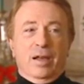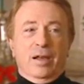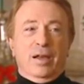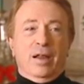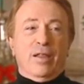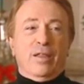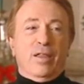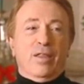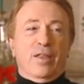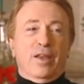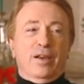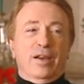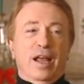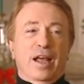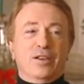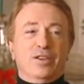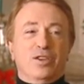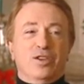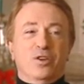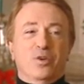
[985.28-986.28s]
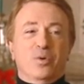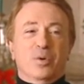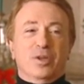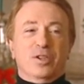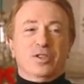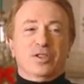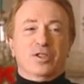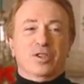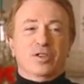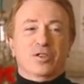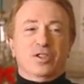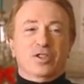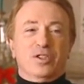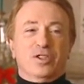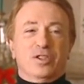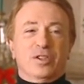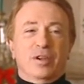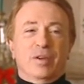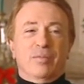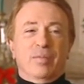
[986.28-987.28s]
another thing not to do is to
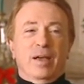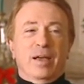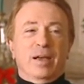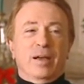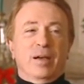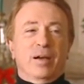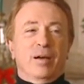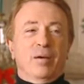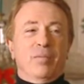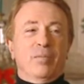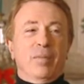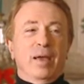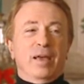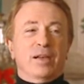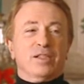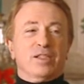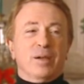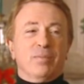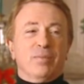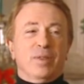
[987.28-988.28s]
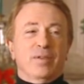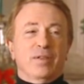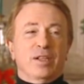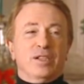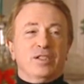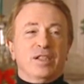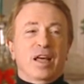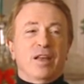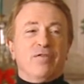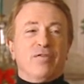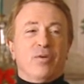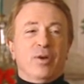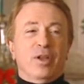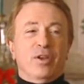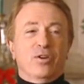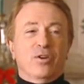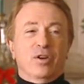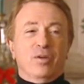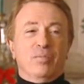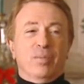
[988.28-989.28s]
just make something that's not
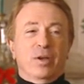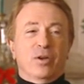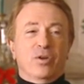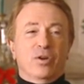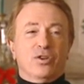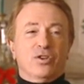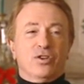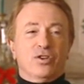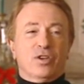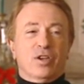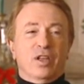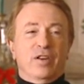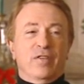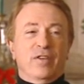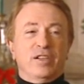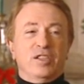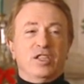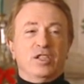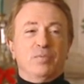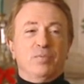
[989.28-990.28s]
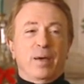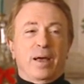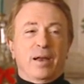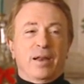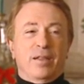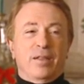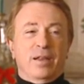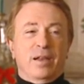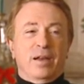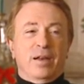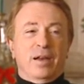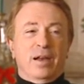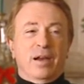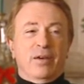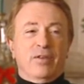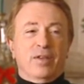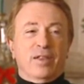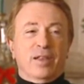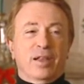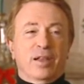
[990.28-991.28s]
very good because you're convinced it's better than
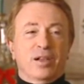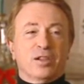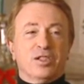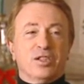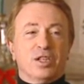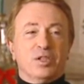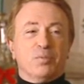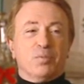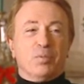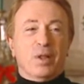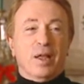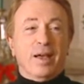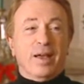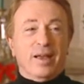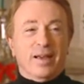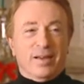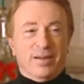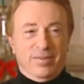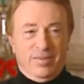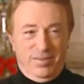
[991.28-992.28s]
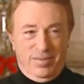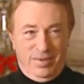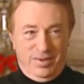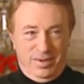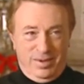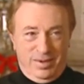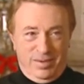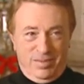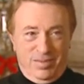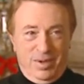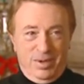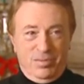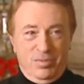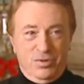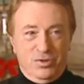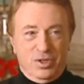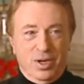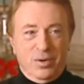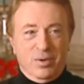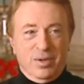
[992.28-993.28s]
everything else that's playing.
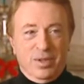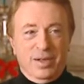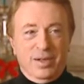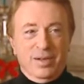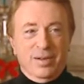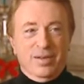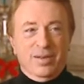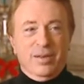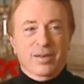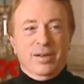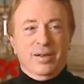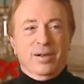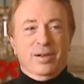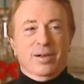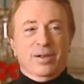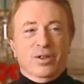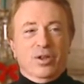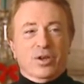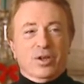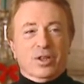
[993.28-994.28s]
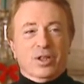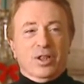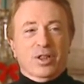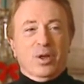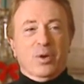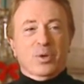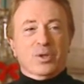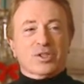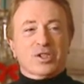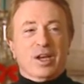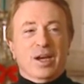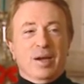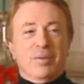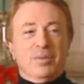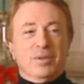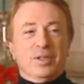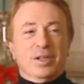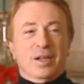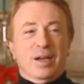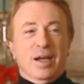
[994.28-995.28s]
People generally look at the lowest
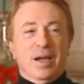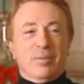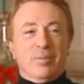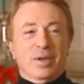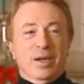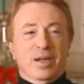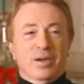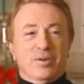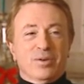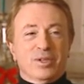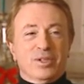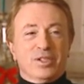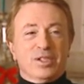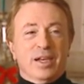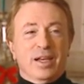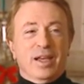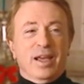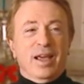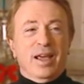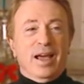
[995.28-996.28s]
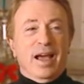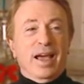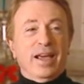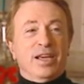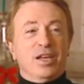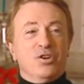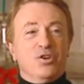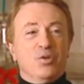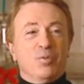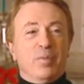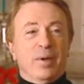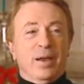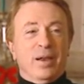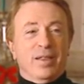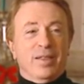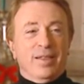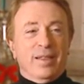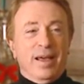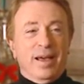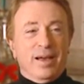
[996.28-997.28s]
common denominator and say, hey, I can do
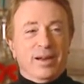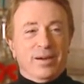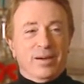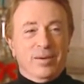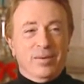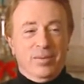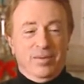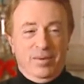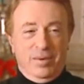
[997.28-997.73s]
better than that.